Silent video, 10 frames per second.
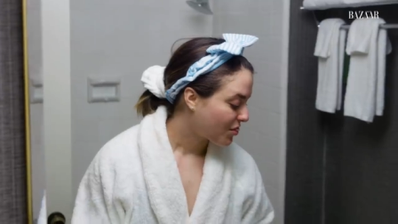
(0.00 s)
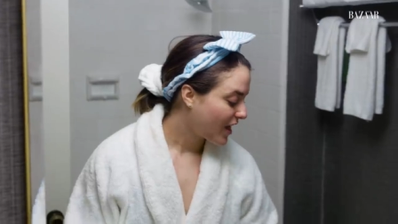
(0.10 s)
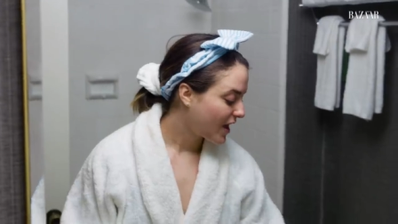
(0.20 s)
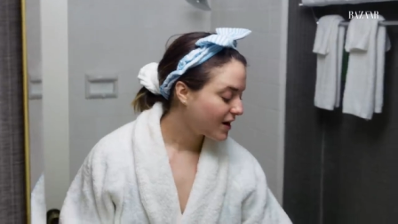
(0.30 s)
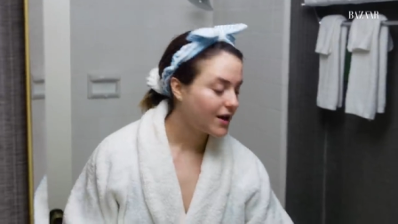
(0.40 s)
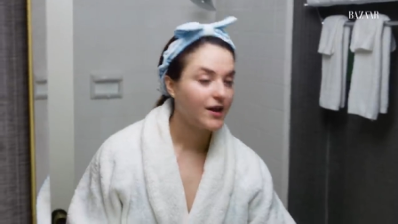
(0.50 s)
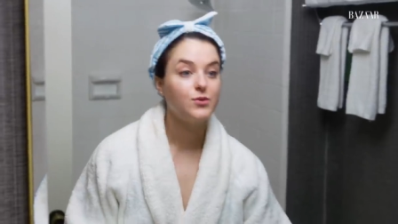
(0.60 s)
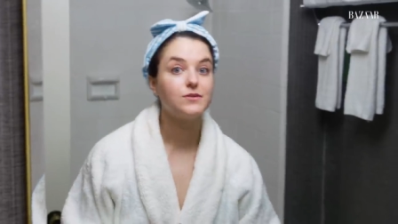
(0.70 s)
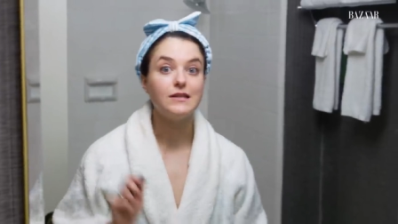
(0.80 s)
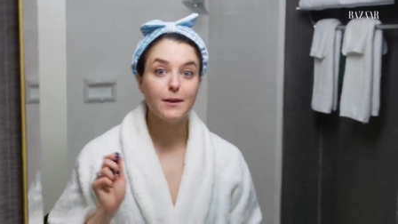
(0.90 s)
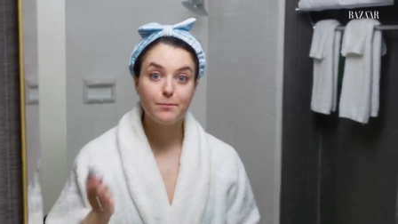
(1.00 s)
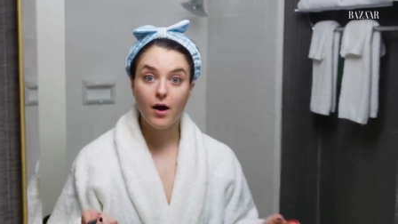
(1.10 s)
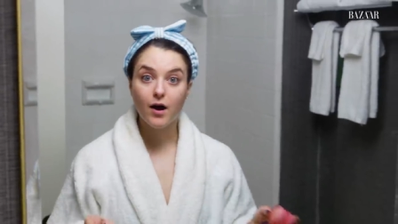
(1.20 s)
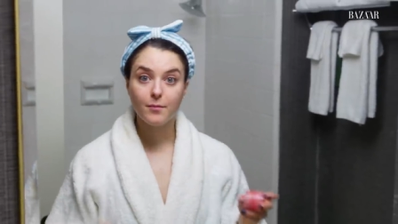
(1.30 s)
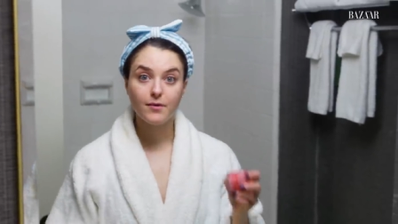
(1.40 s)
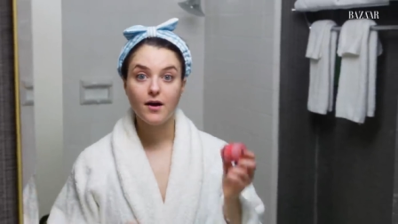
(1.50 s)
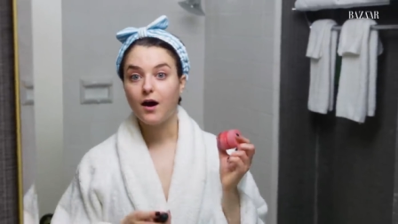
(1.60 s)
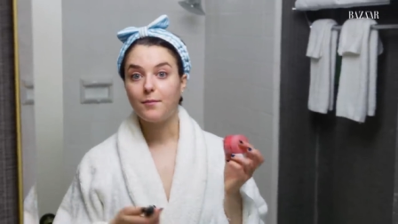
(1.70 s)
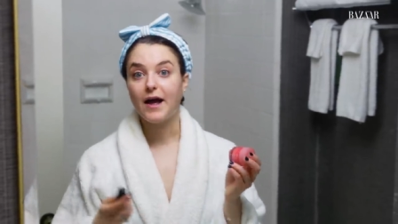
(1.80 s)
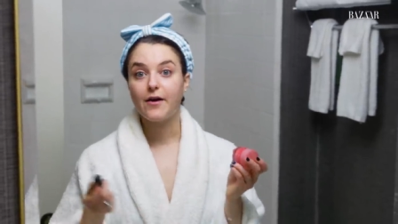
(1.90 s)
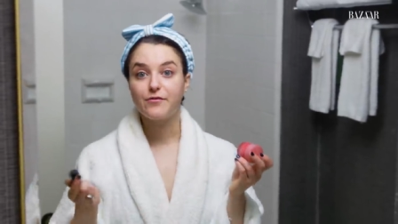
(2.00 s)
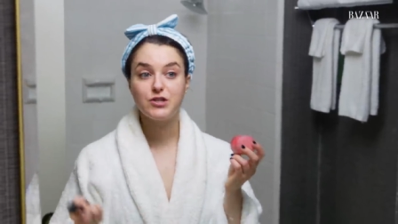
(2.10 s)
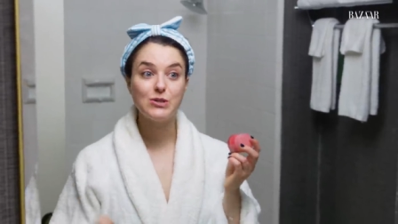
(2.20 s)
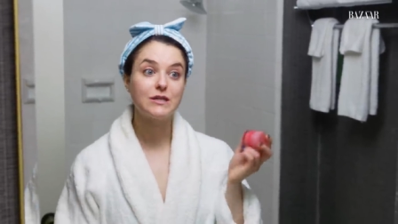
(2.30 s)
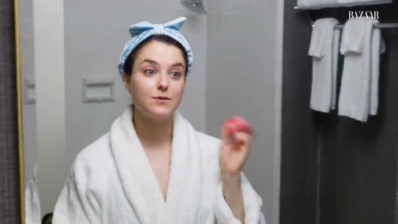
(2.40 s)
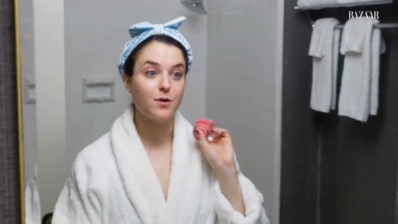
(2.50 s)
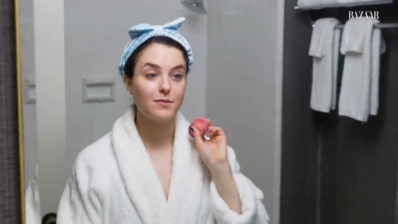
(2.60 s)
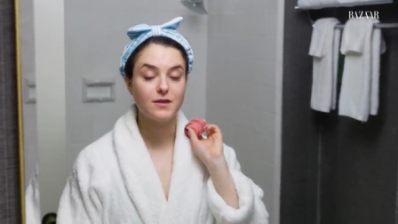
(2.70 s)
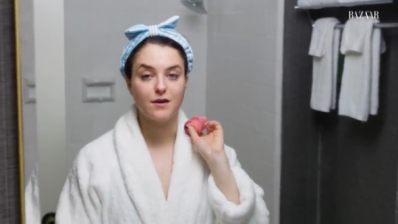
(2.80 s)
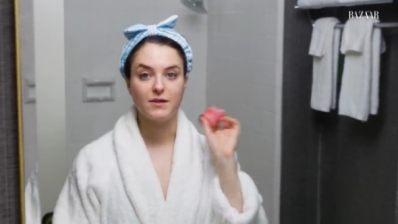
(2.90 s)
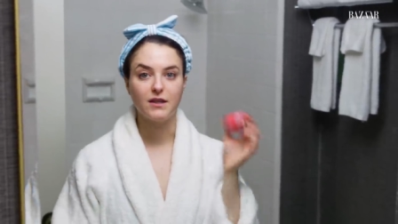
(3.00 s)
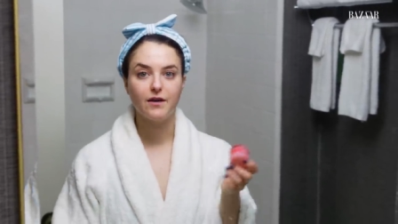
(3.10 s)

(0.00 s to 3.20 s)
then I use lip balm. I have two at the moment that I've been